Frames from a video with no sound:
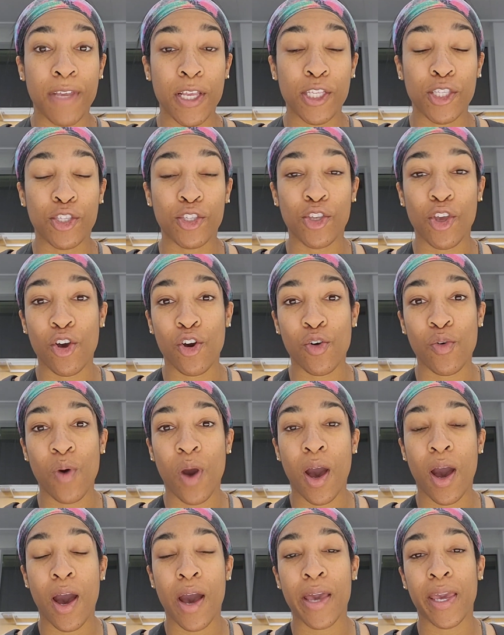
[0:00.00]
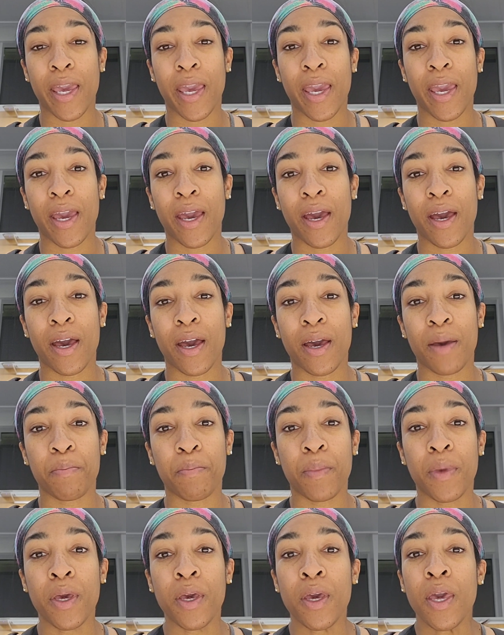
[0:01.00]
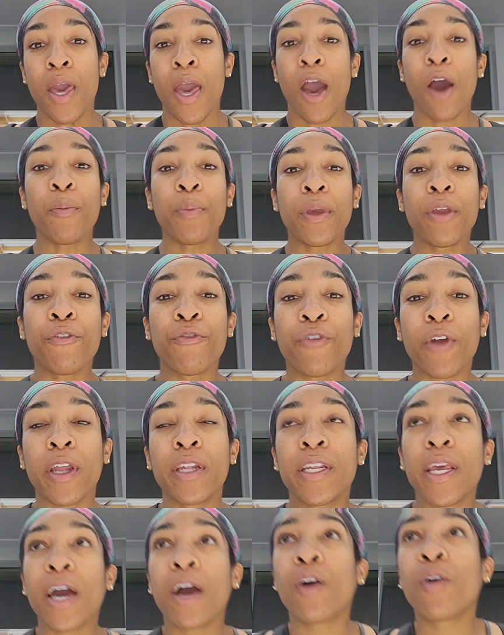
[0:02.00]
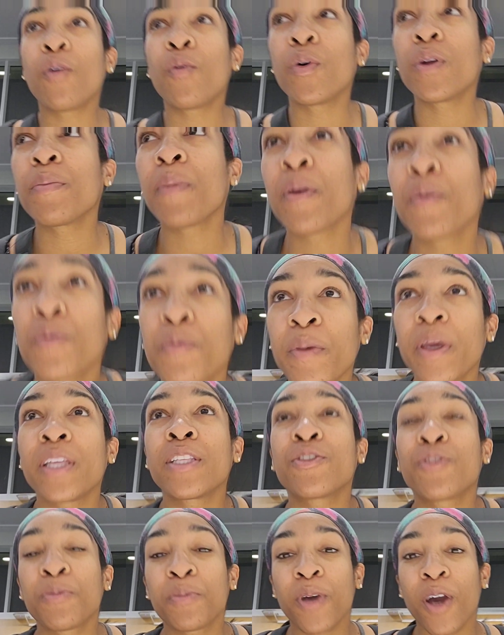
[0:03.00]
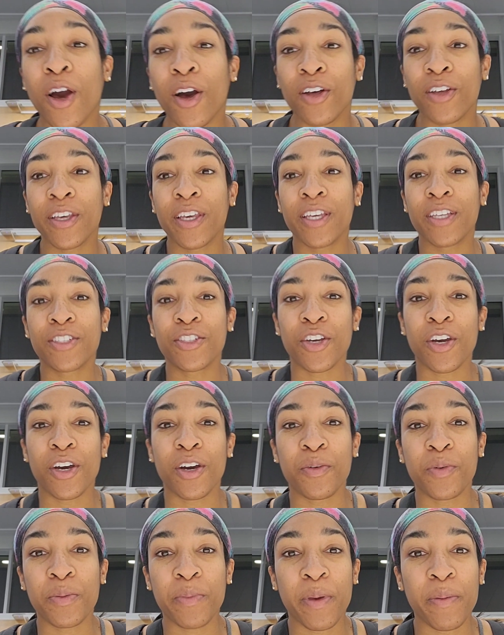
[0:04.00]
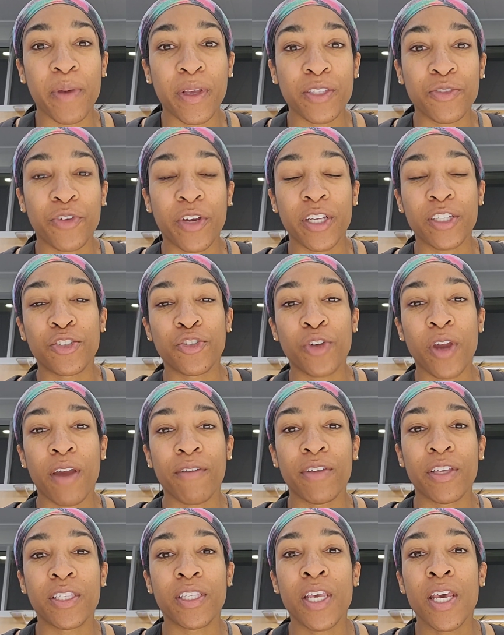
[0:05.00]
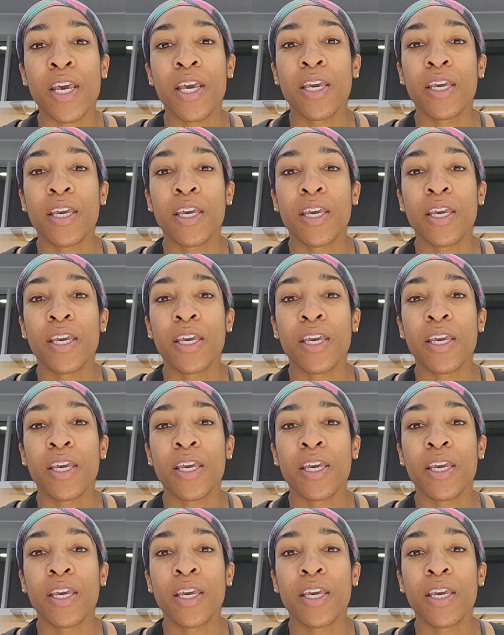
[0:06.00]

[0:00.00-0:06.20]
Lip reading: So I am helping a friend out, one of my roommates from college, one of my best friends, Travis.